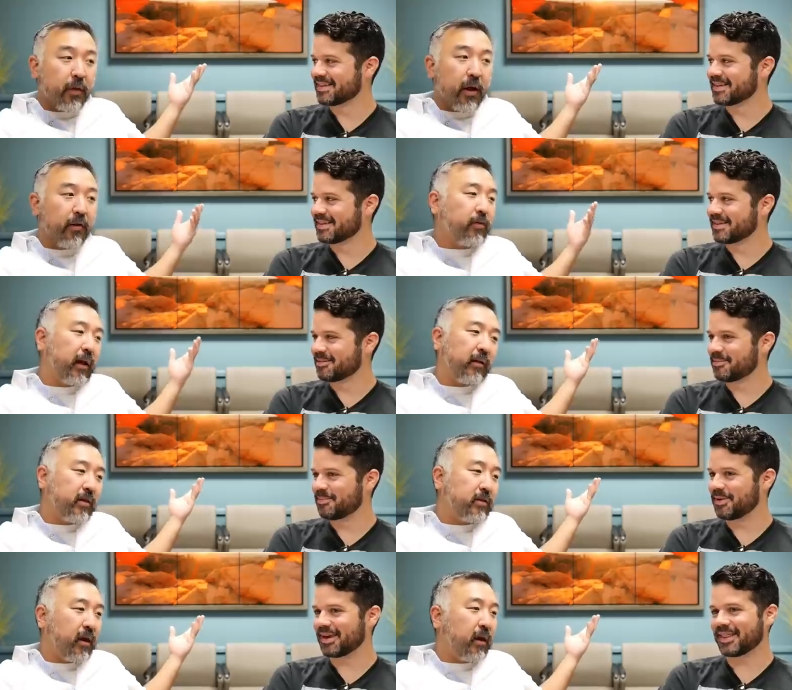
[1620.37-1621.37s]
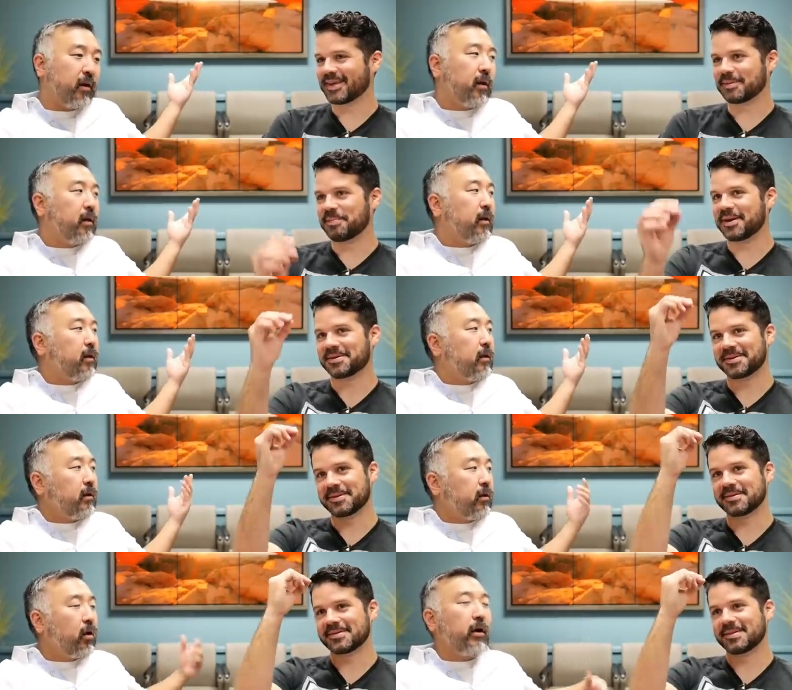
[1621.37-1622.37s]
Speaker 1: else, like let's Being say at, like
Speaker 2: the
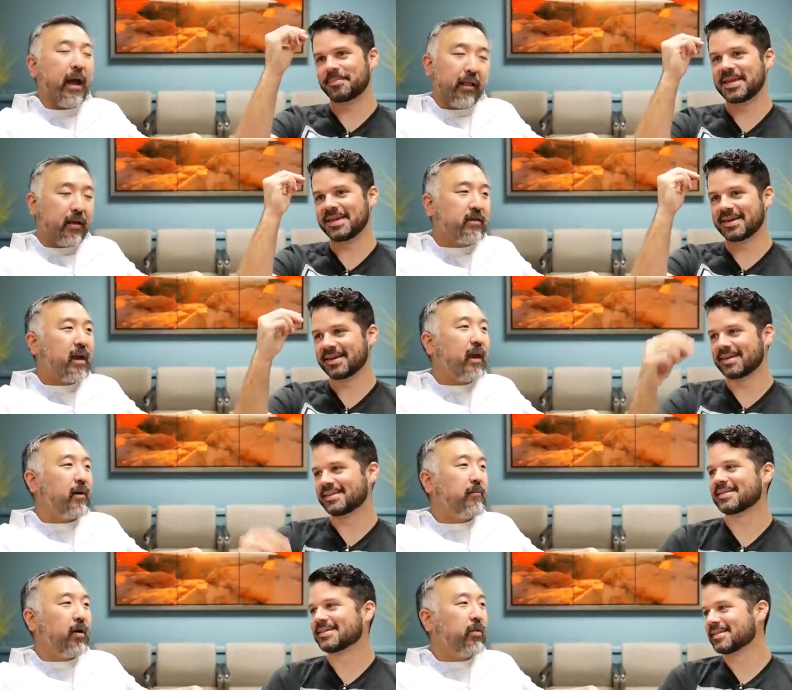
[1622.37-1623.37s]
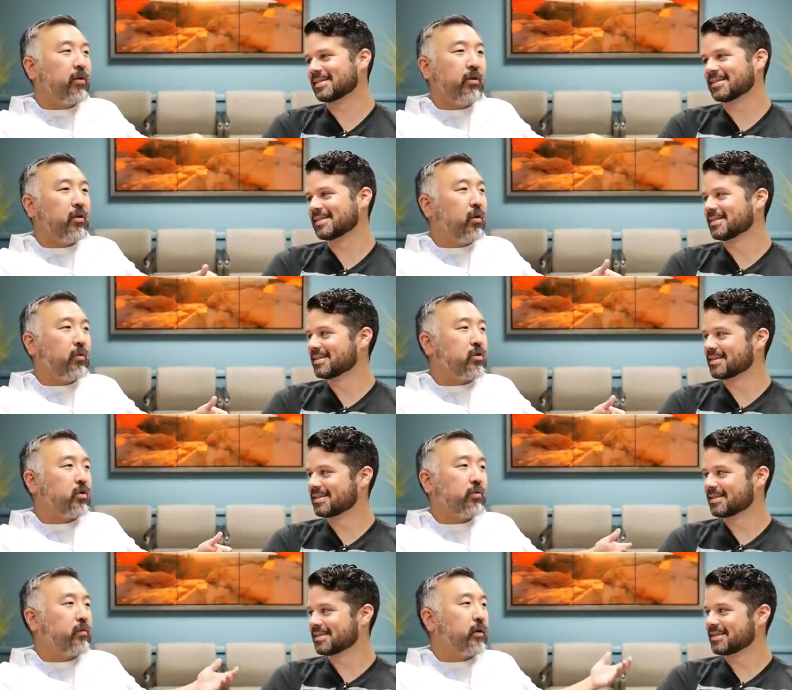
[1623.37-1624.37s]
pinnacle.
Speaker 1: You know, yeah. Let's say a mother, you know, with
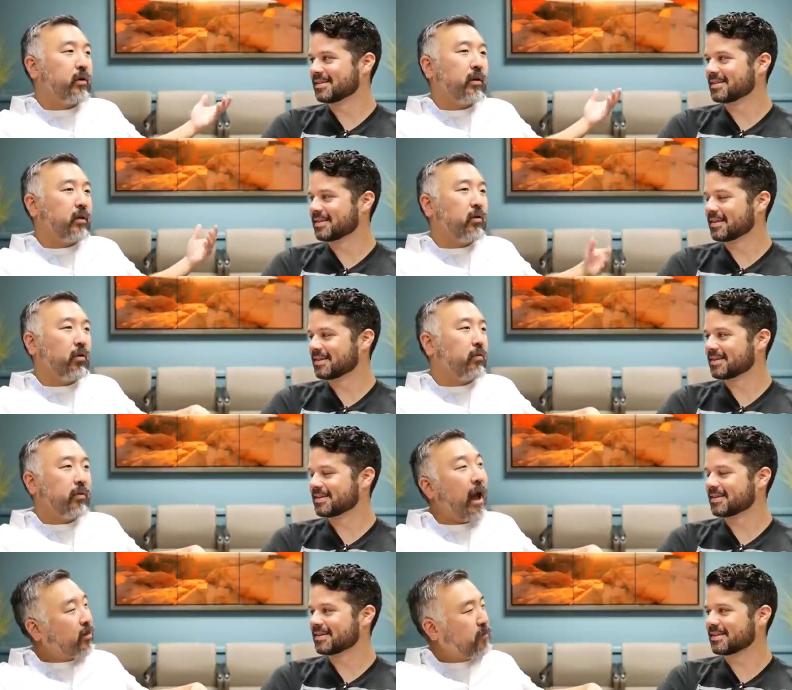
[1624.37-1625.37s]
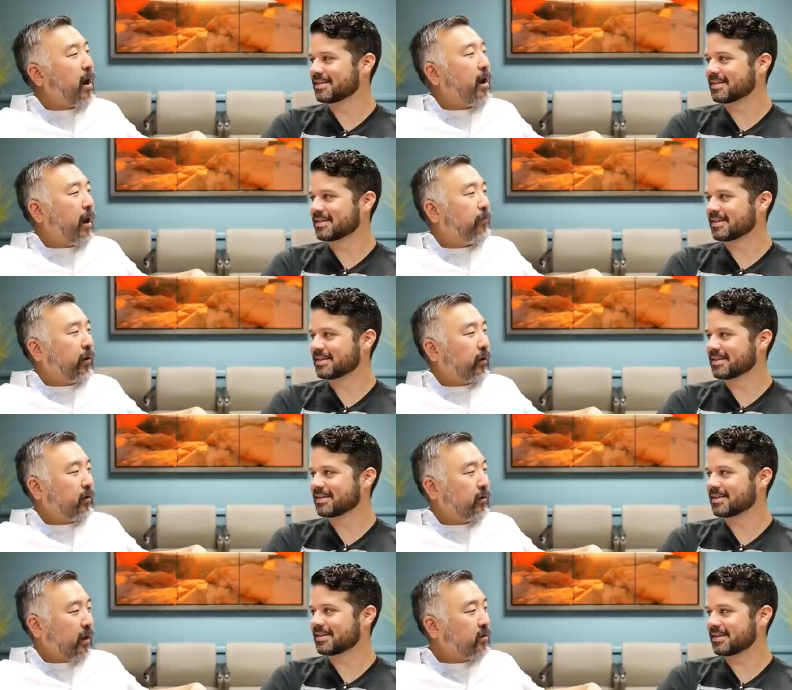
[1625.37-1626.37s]
children, and you know, that's my epic.
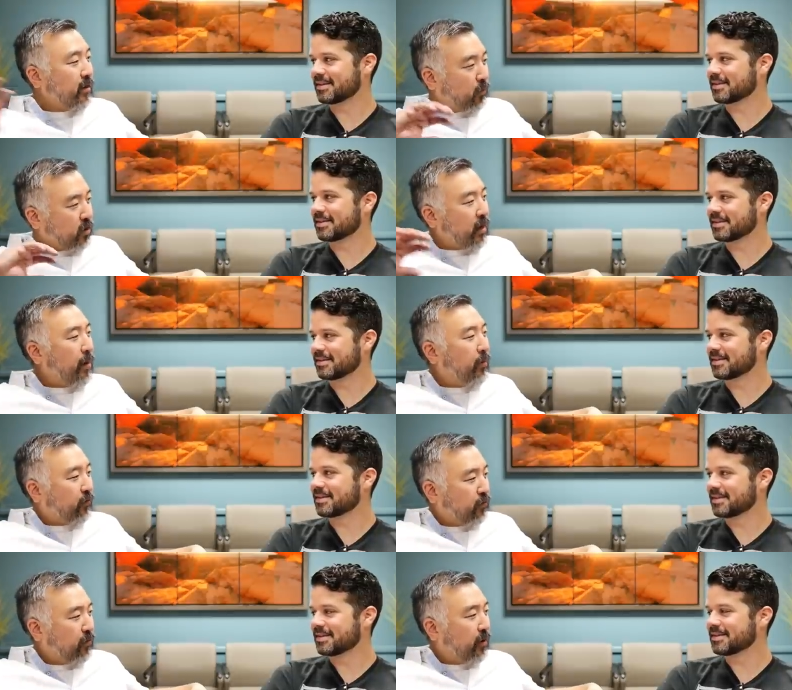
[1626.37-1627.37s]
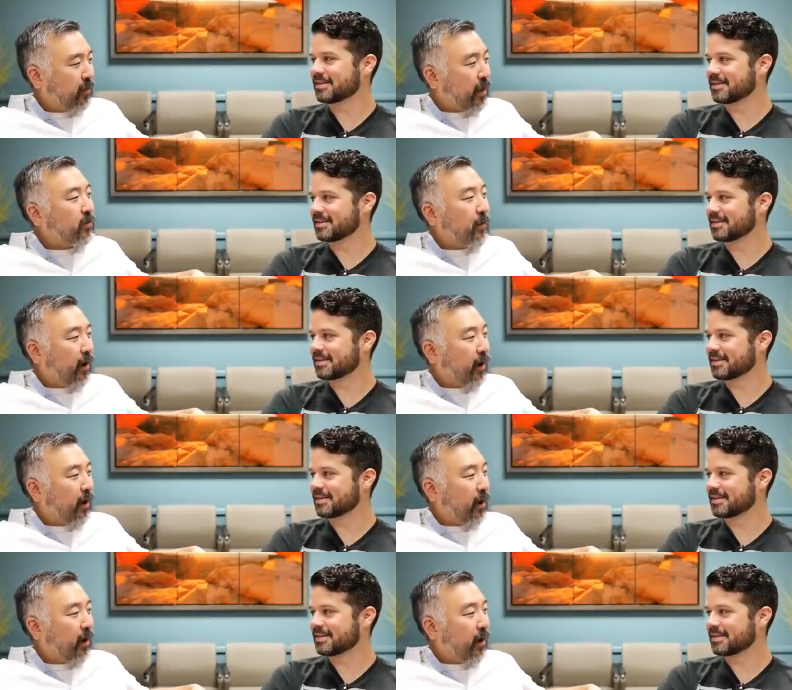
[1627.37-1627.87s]
That's the, what's epic for me. That's my